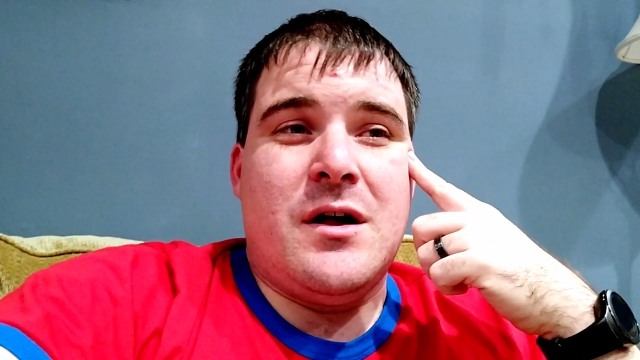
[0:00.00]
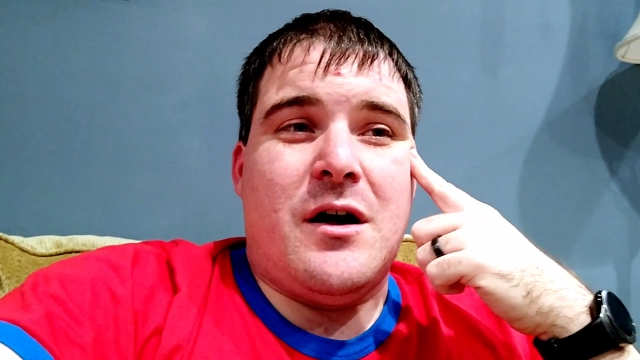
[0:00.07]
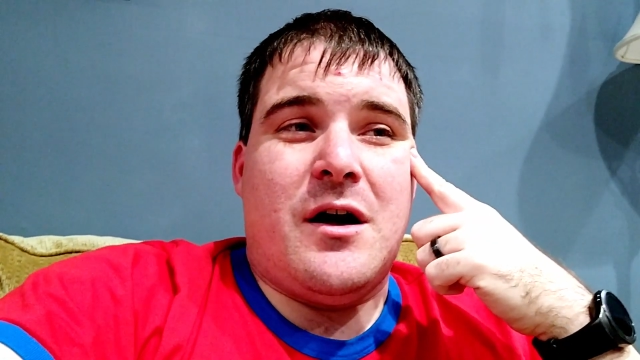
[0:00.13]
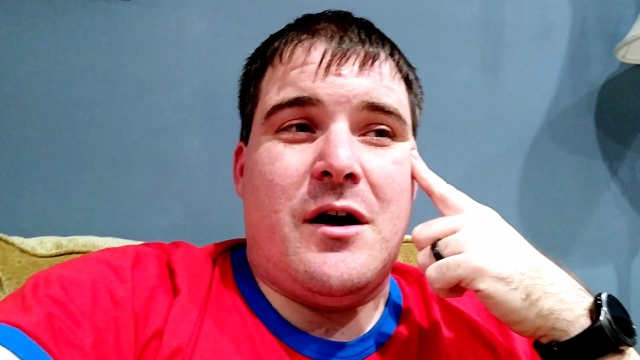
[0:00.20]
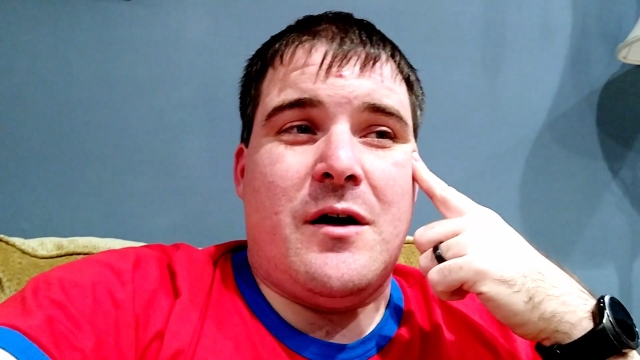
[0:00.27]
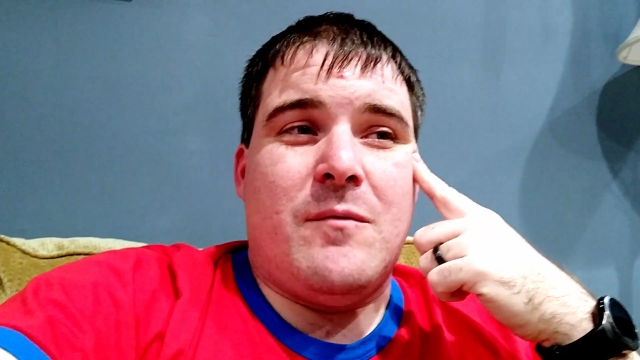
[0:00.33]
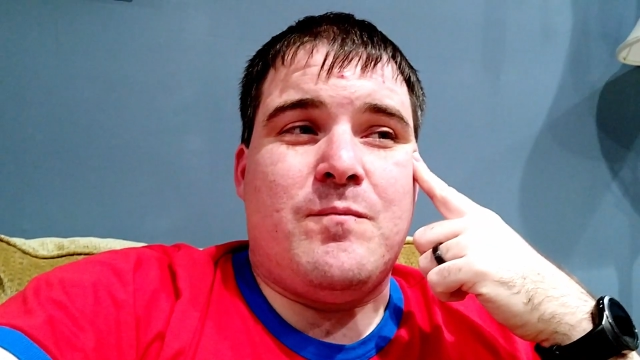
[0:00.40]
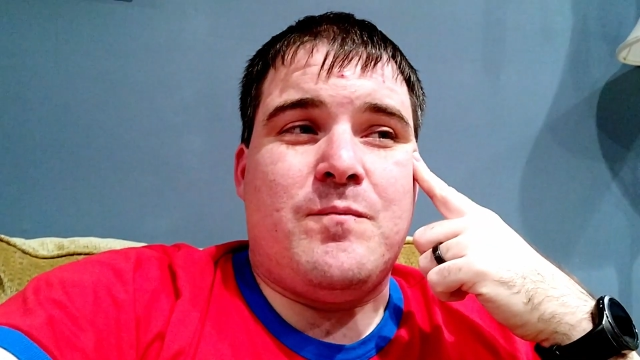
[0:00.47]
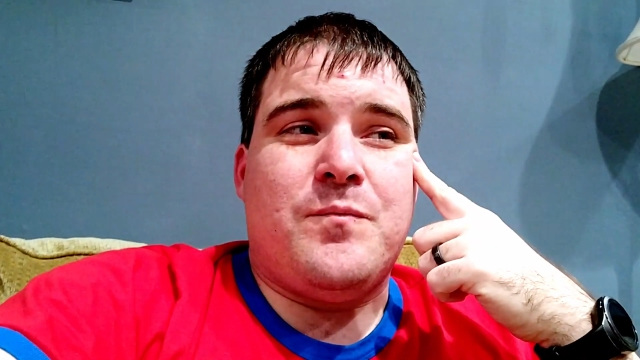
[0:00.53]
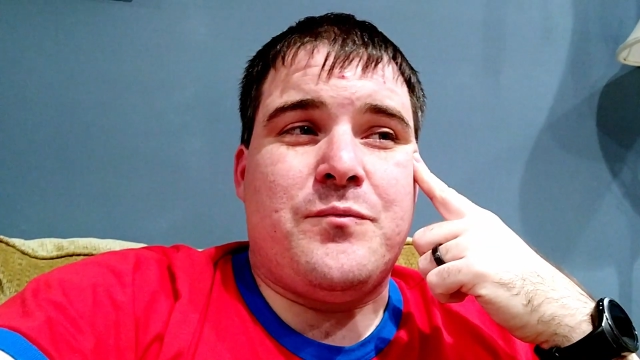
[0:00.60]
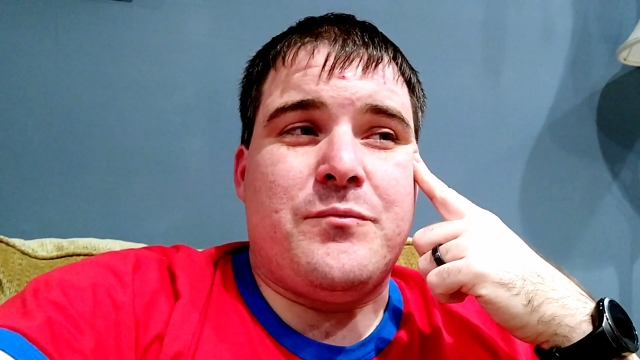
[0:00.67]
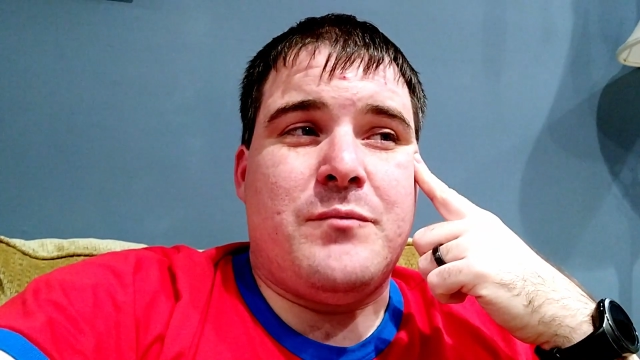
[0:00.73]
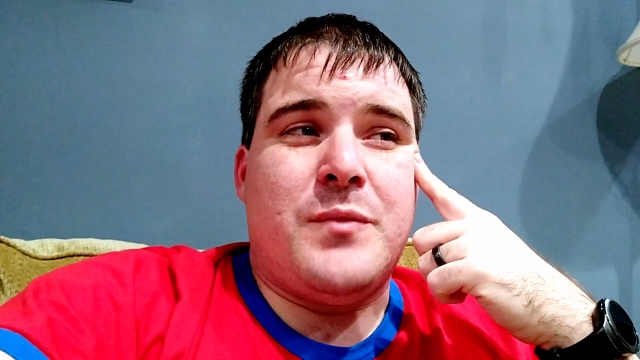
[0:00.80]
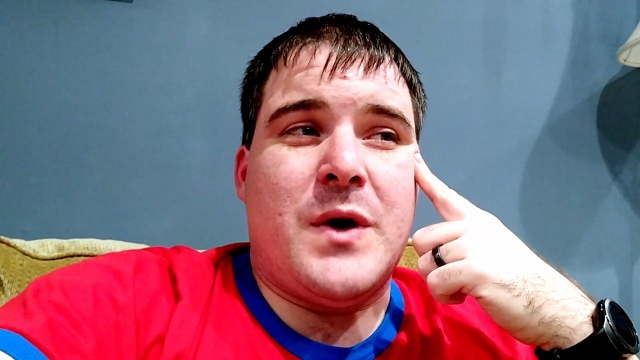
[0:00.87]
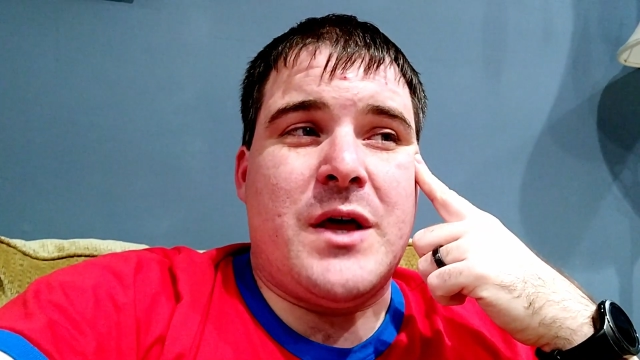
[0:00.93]

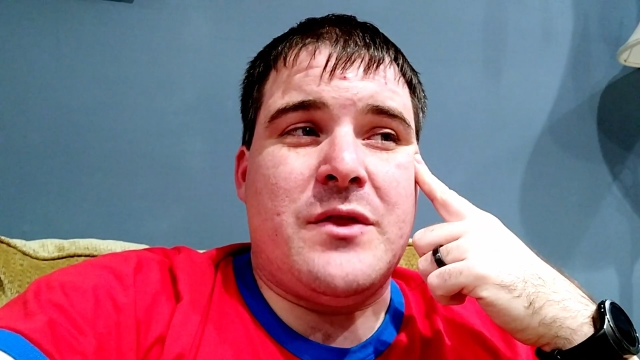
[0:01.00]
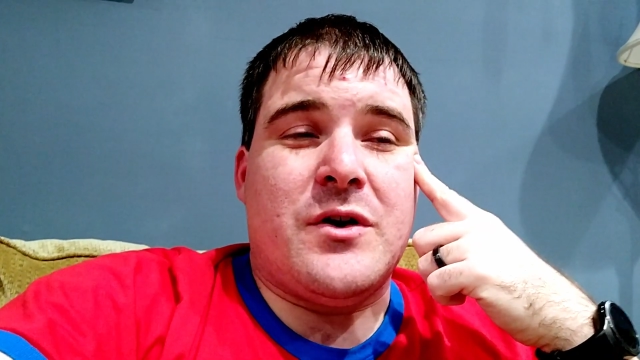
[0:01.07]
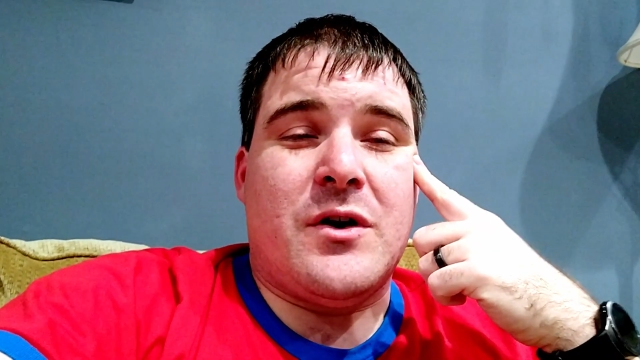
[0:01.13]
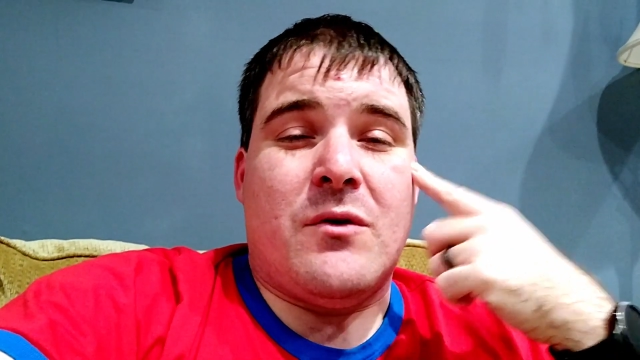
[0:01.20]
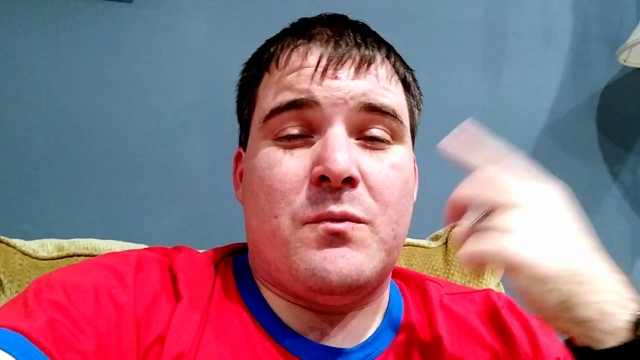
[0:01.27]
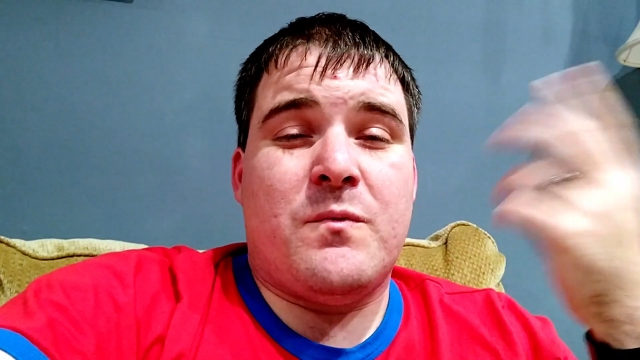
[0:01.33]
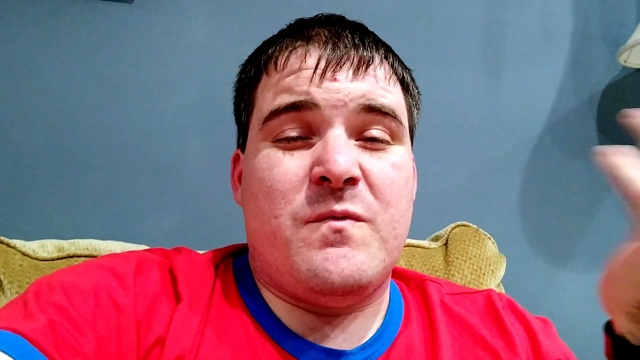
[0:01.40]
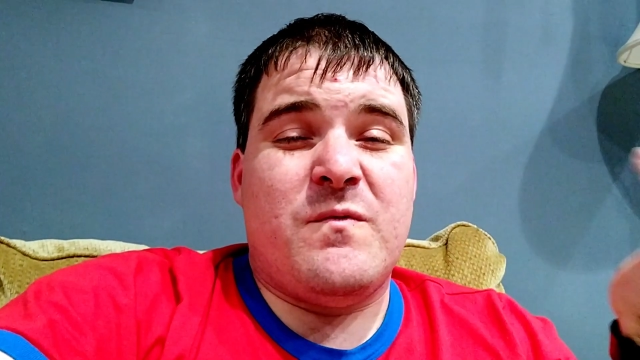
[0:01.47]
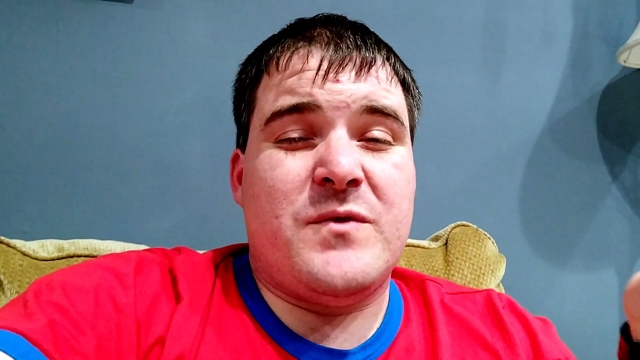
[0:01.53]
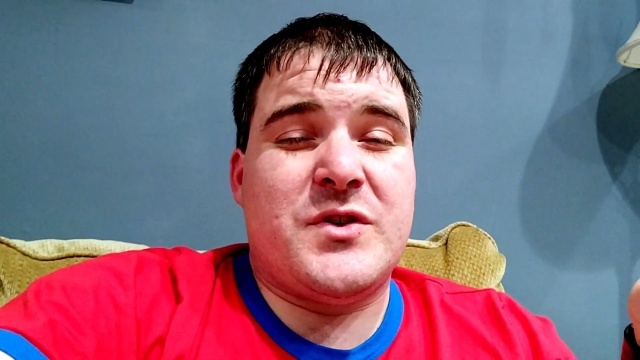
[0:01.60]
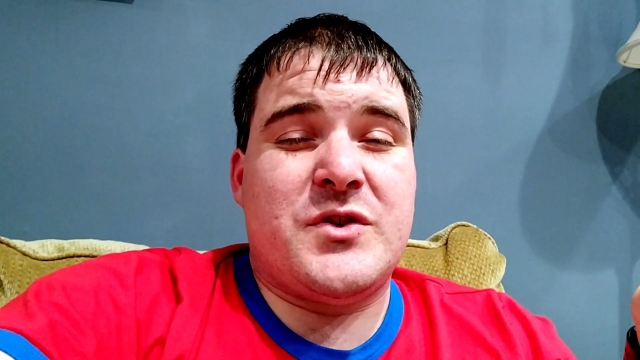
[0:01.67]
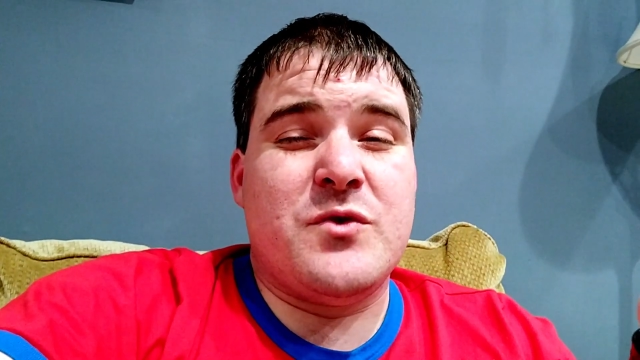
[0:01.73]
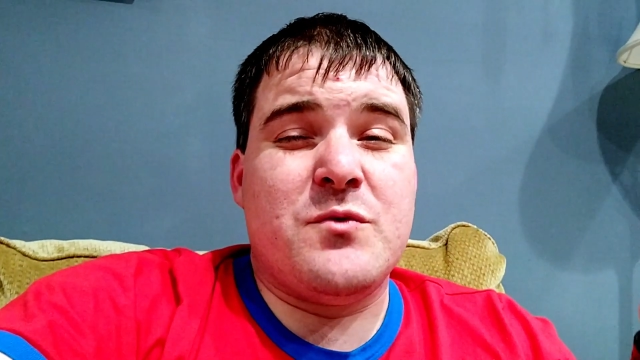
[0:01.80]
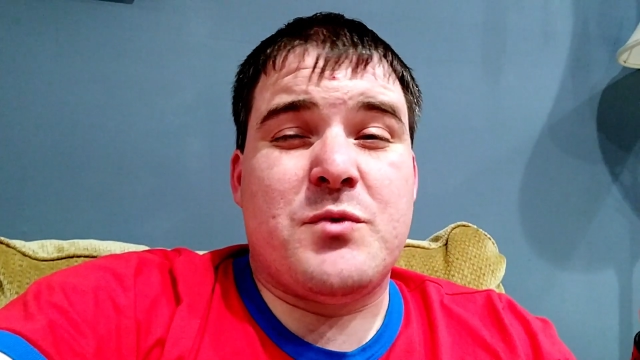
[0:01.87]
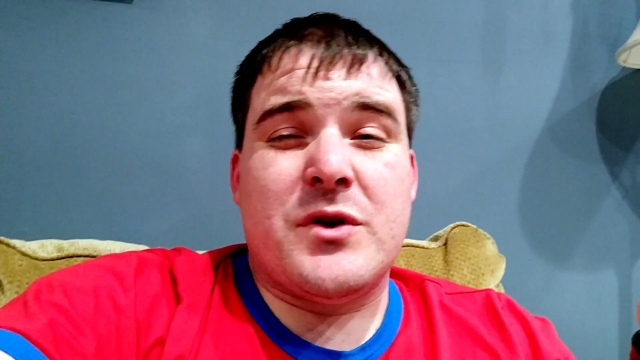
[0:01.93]
but they're
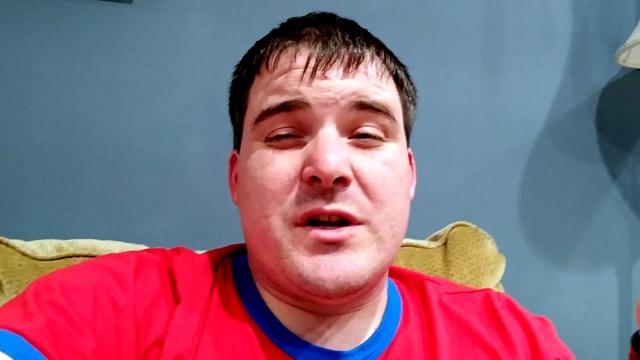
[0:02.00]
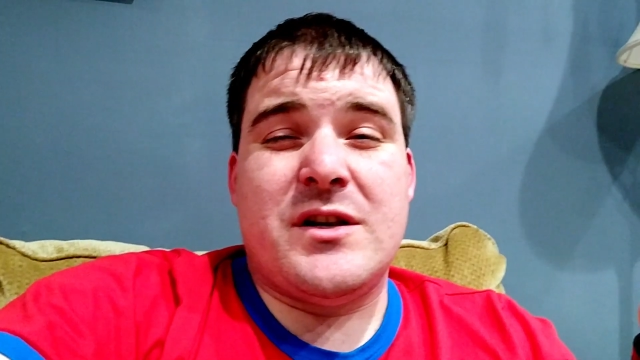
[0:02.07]
super